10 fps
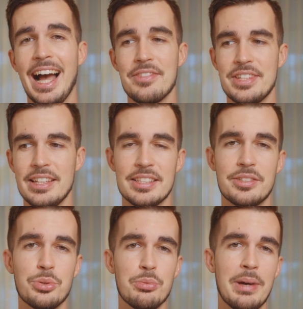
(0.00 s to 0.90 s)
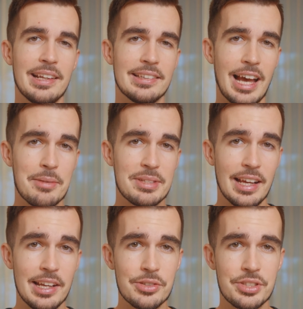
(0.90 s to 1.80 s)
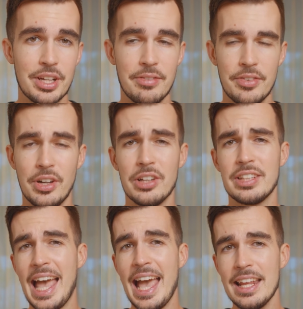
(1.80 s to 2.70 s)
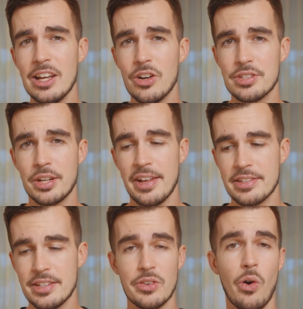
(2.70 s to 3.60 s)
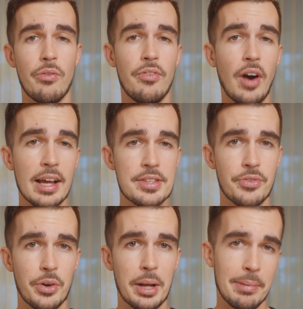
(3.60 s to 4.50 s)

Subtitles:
I've seen this too many times in the industry without any consequences or fines for the